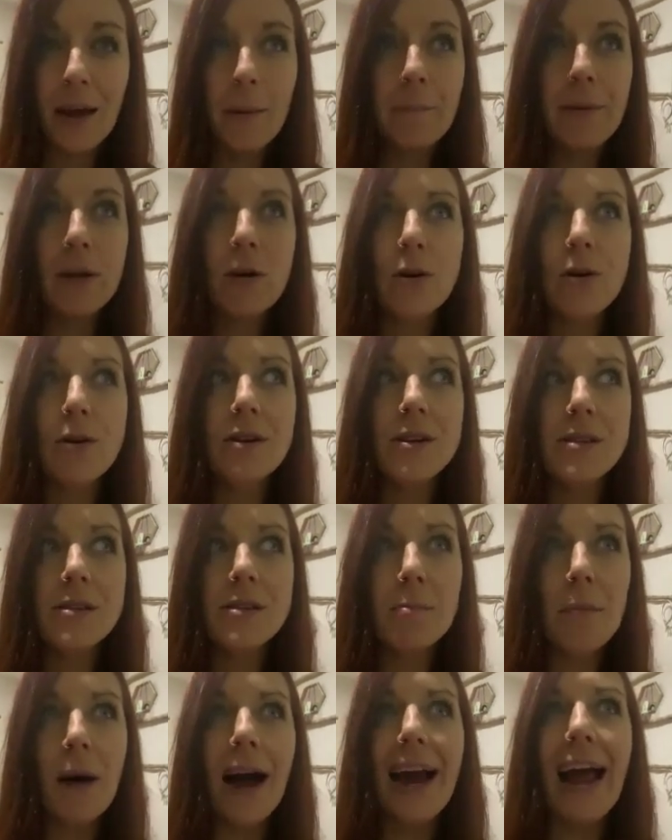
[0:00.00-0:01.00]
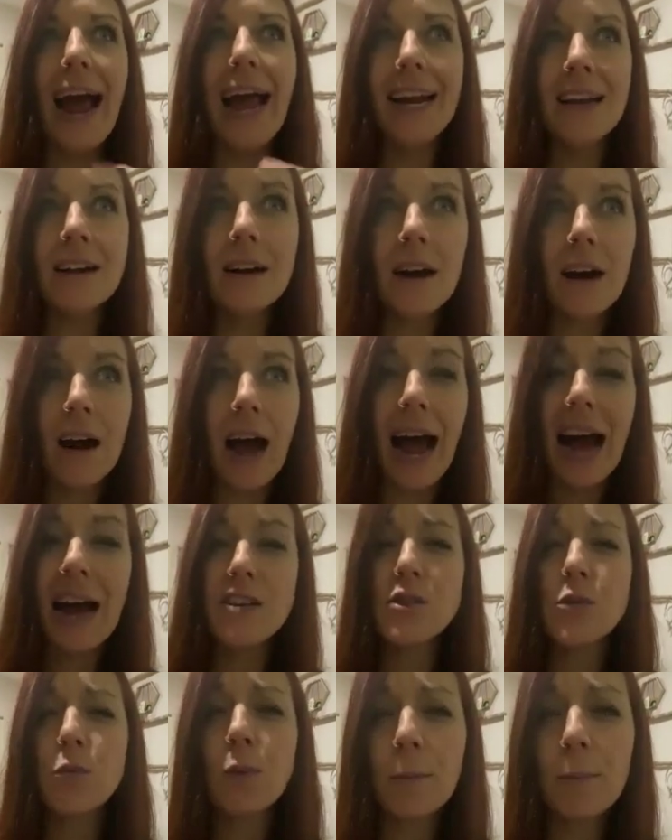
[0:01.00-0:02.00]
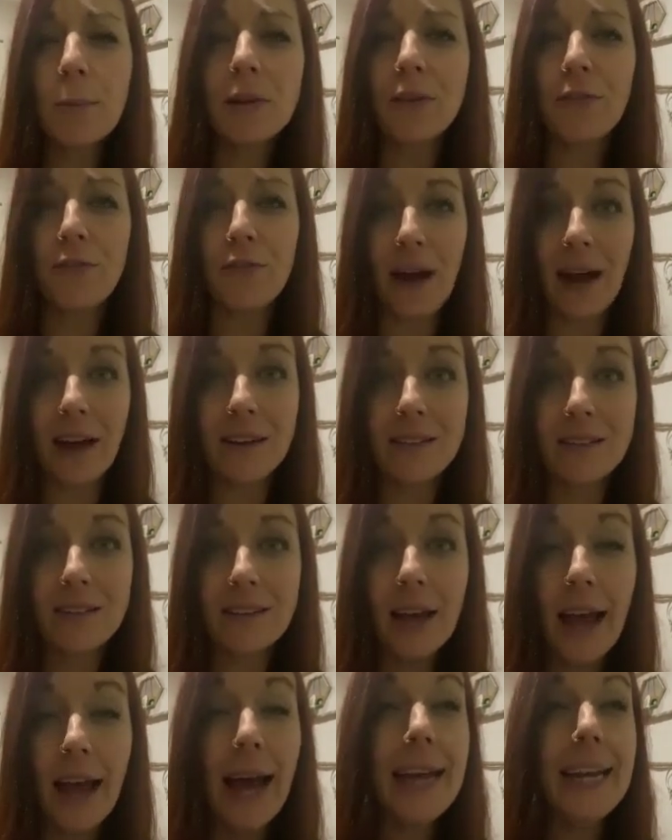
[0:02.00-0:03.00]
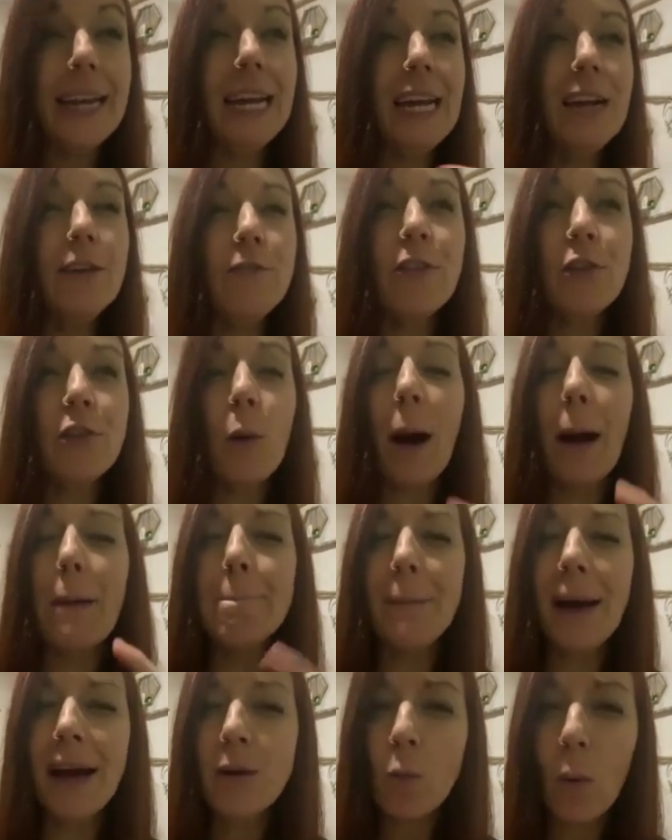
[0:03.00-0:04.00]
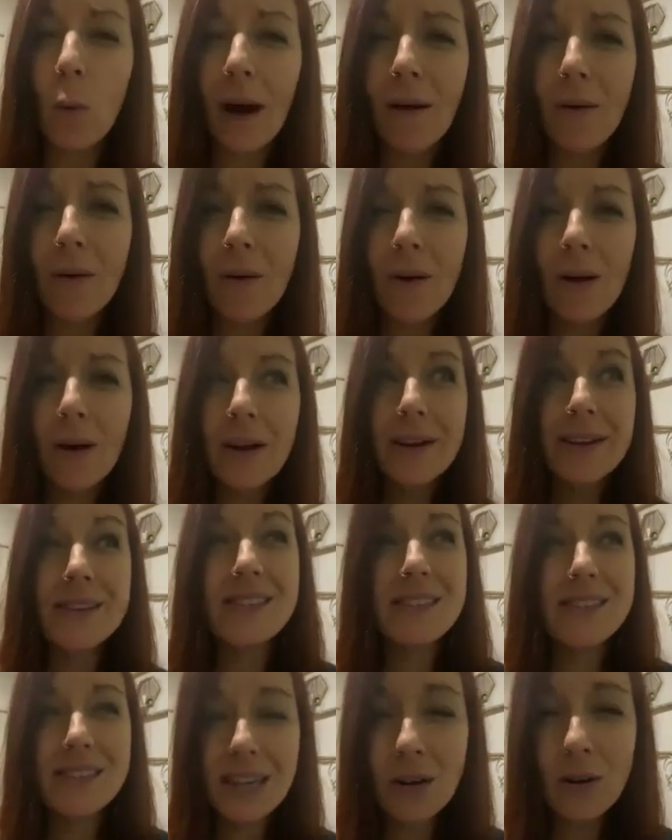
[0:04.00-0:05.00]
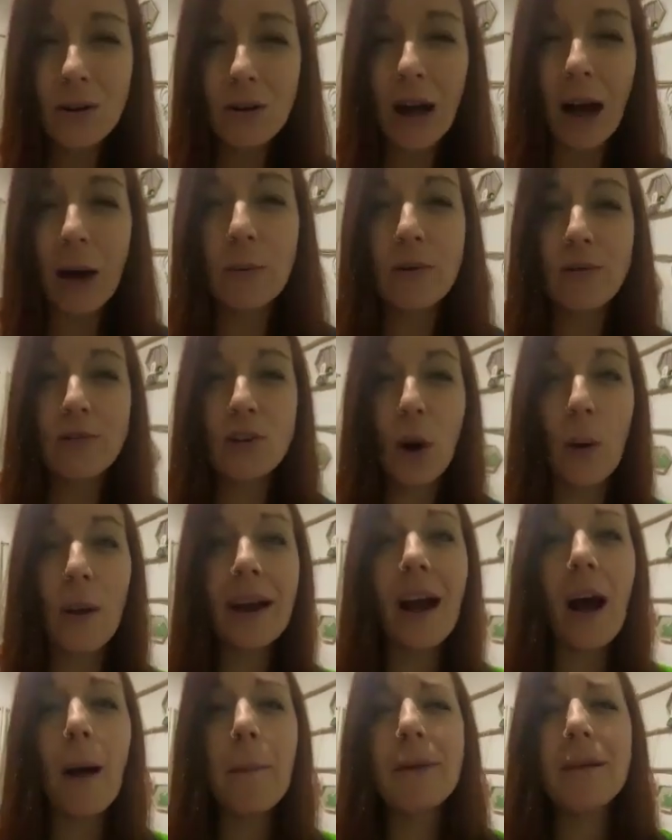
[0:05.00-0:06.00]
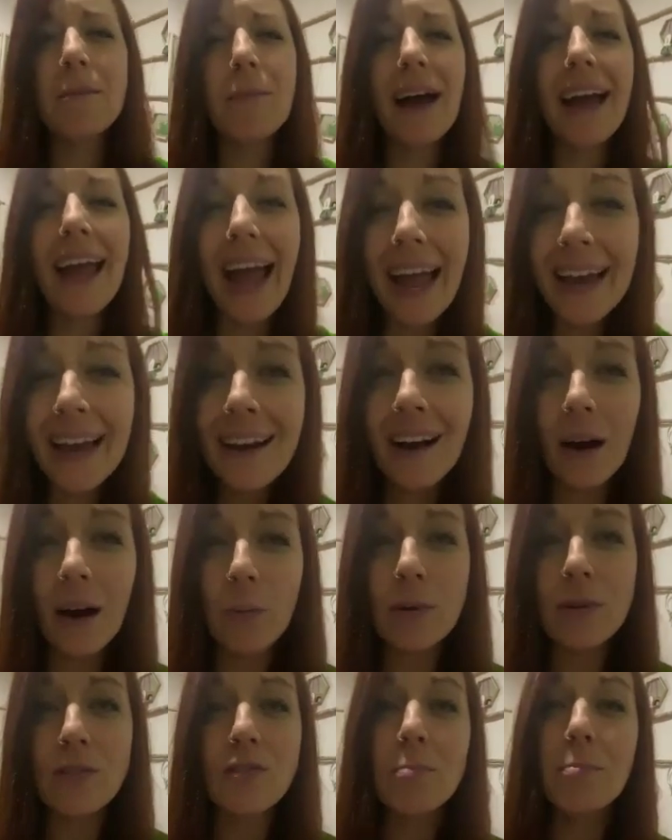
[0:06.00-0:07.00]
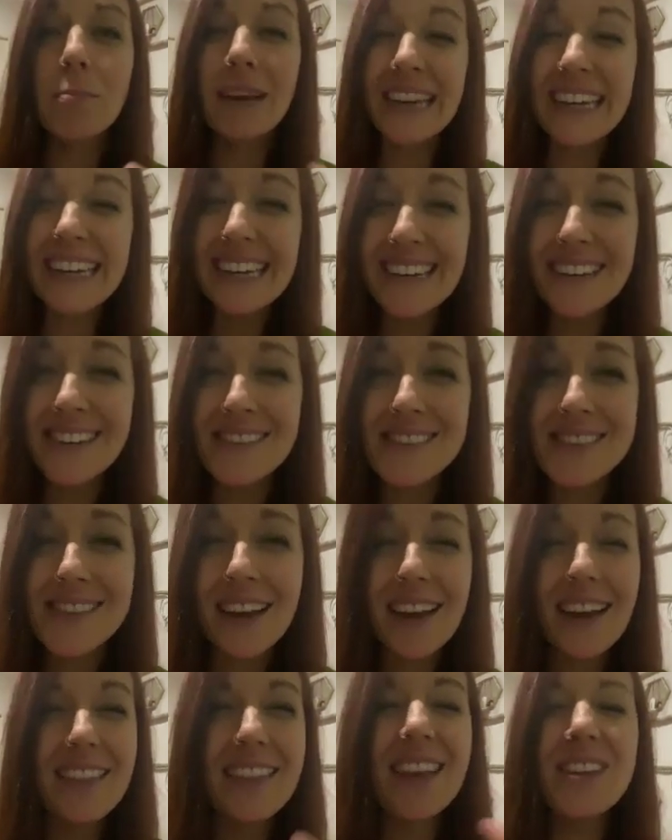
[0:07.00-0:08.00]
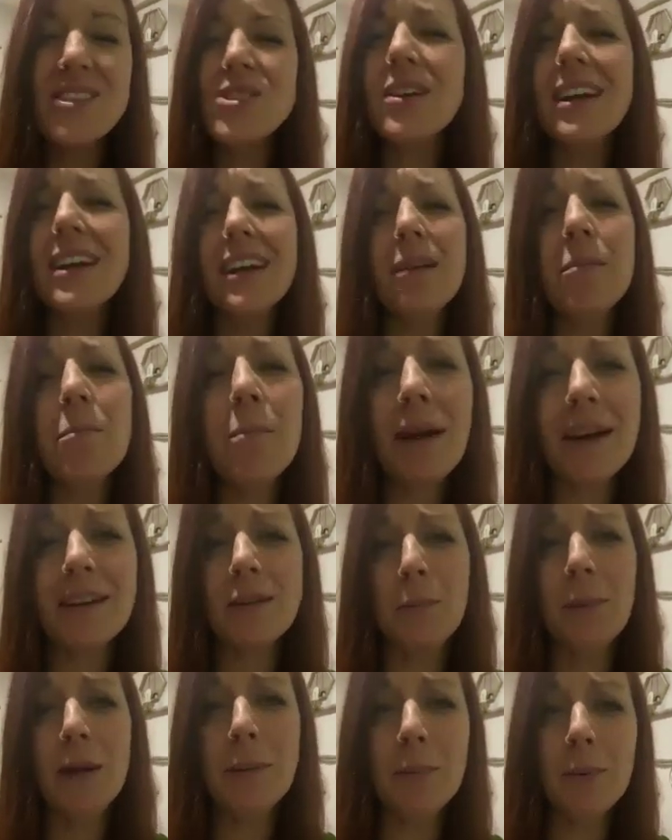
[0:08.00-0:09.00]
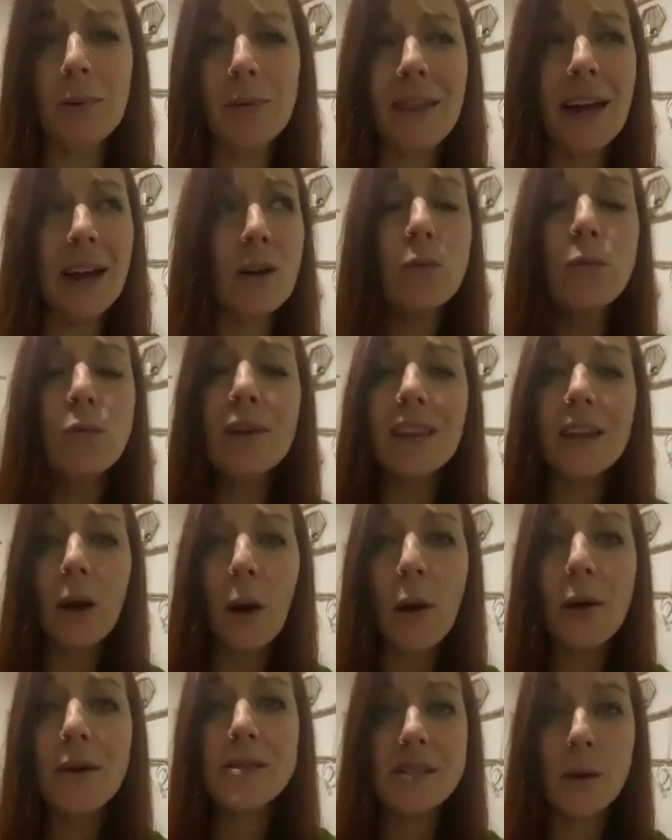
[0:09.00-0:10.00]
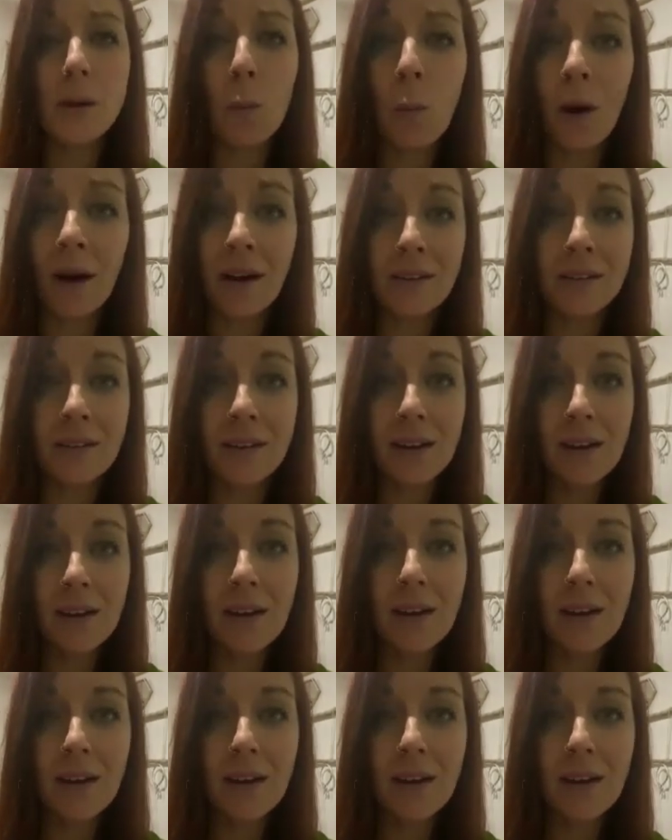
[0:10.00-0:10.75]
because my anger has a ripple effect. And even though I meant well, still I was showing up in my anger, which means that's going to impact people and that could really hurt someone.